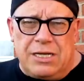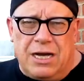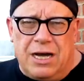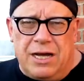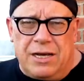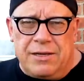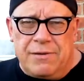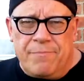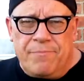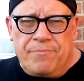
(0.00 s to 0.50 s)

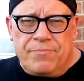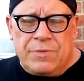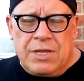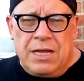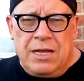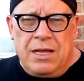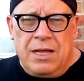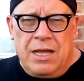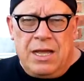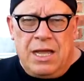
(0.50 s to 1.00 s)
done,
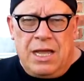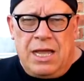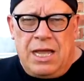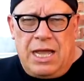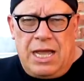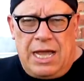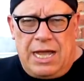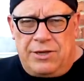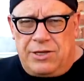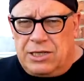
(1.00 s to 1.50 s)

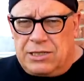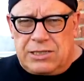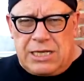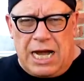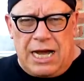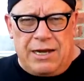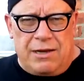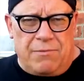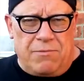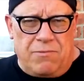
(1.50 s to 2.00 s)
and just
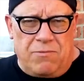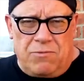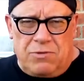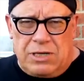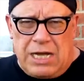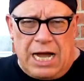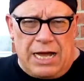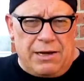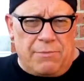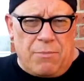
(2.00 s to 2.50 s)
kind of
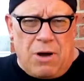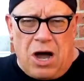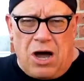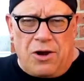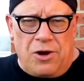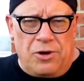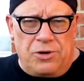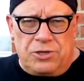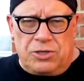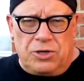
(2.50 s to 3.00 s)
kind of
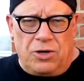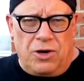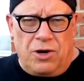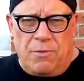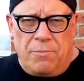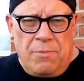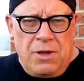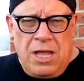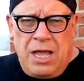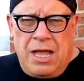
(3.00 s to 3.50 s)
monitor
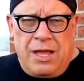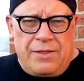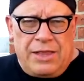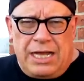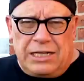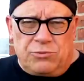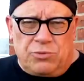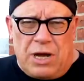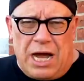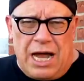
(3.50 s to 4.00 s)
them.
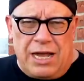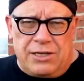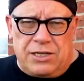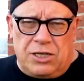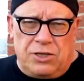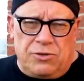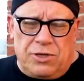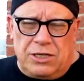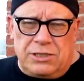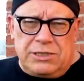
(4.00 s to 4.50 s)
That's what I
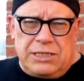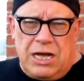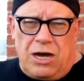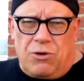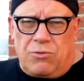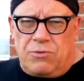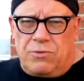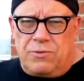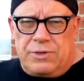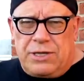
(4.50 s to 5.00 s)
do. There's
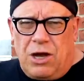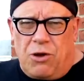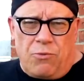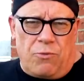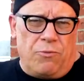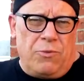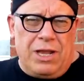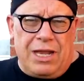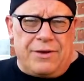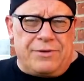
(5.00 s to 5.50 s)
no no
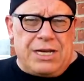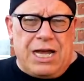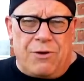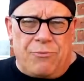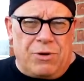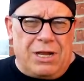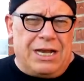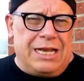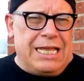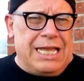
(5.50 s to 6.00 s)
real not
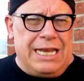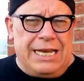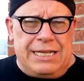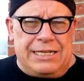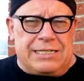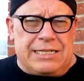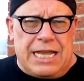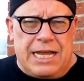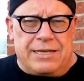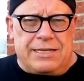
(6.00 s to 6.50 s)
really any
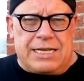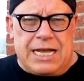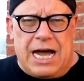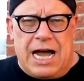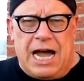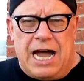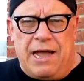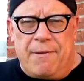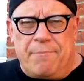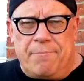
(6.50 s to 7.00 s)
set
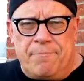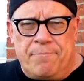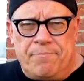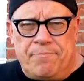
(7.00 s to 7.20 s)
time